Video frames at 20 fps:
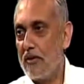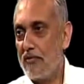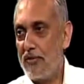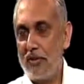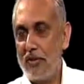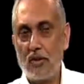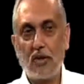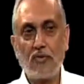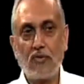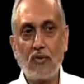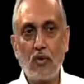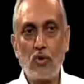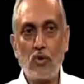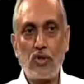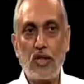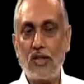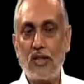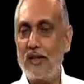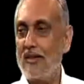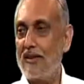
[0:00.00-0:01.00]
Fear of
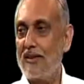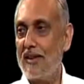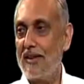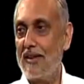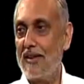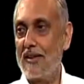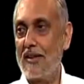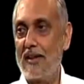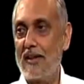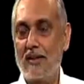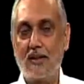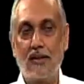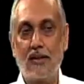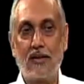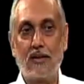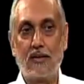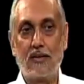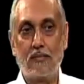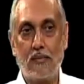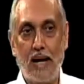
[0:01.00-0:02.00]
losing
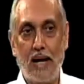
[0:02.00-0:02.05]
their